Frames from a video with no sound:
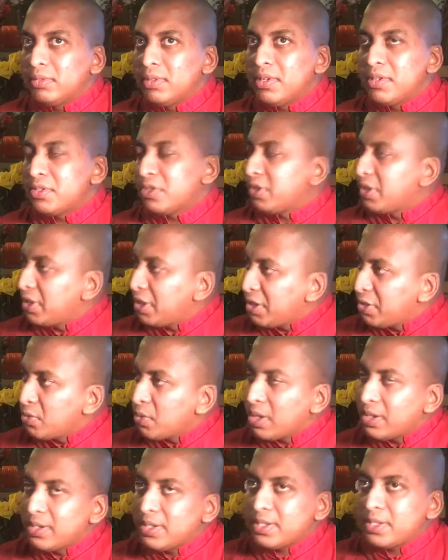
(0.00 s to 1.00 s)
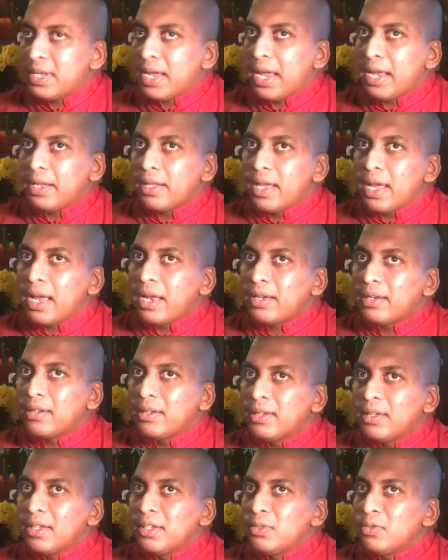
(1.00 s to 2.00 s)
So you need to understand that
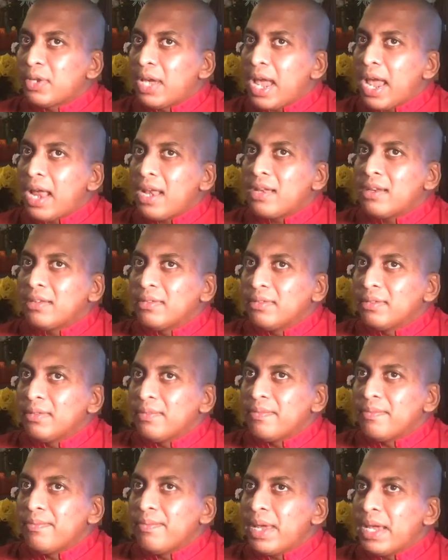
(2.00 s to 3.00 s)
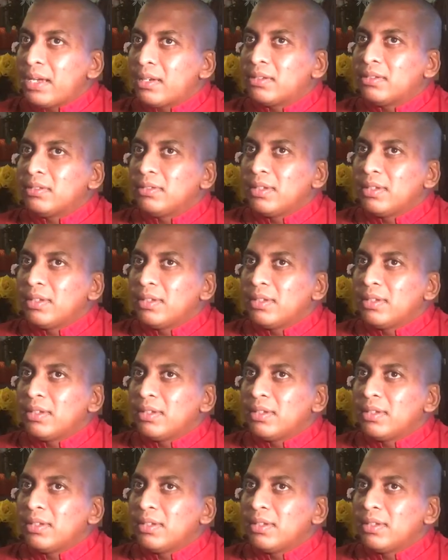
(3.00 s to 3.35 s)
you can make